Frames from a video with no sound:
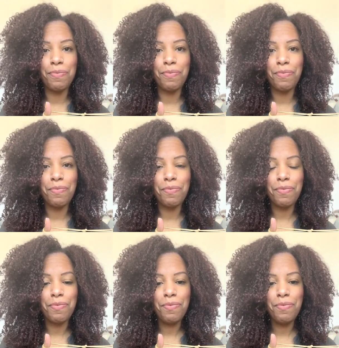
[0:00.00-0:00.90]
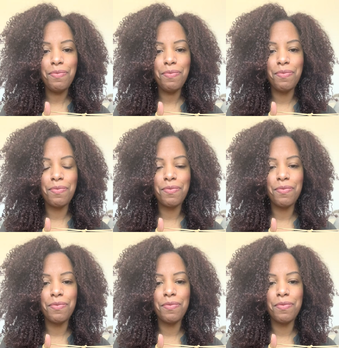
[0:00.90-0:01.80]

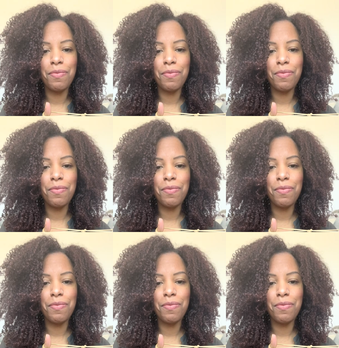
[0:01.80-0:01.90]
[no speech]